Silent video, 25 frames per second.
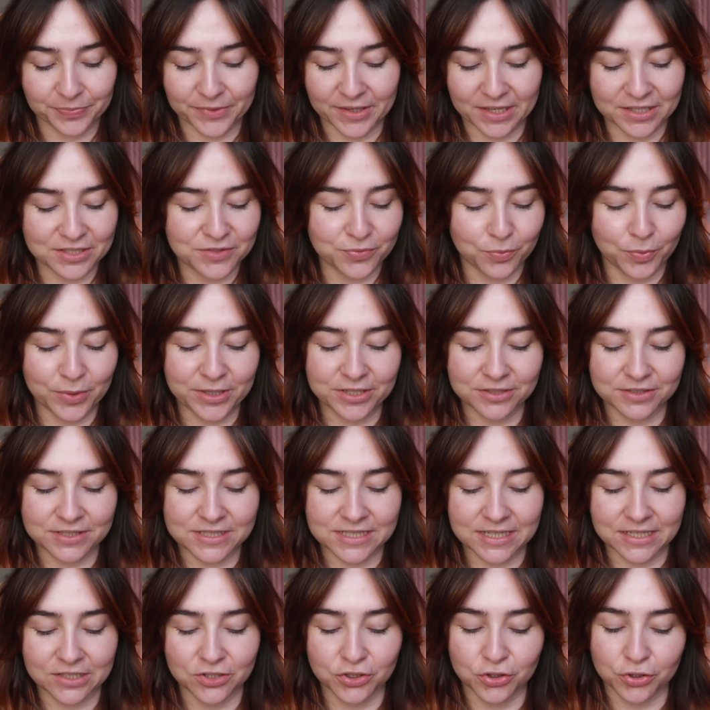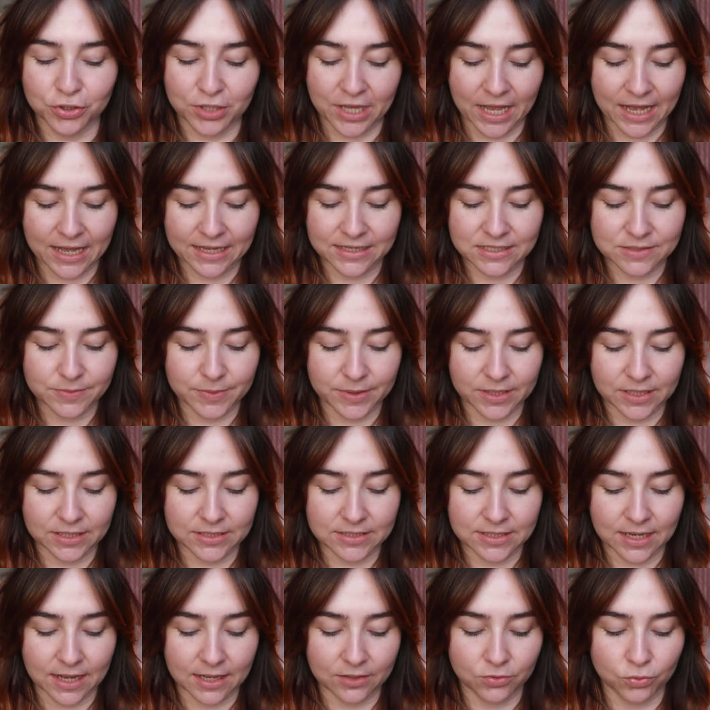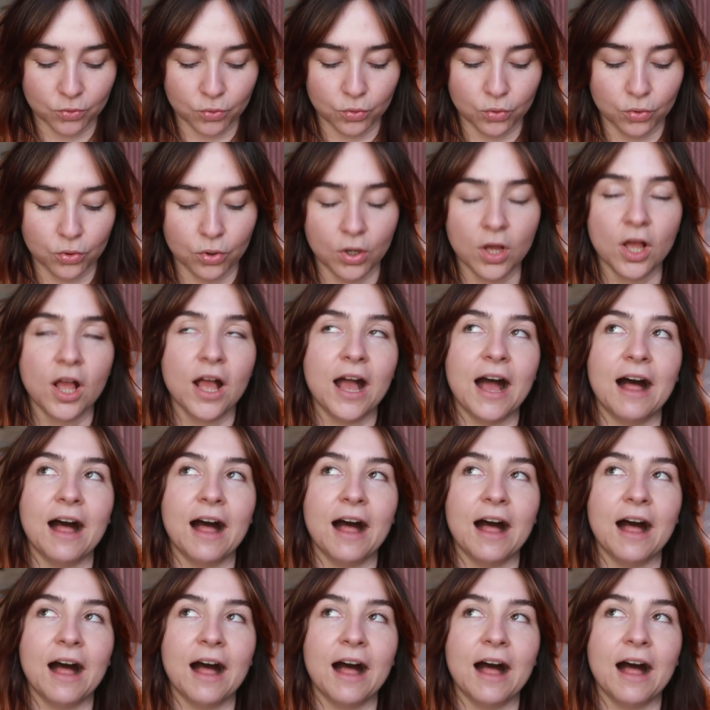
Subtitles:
It's weird saying you guys because I know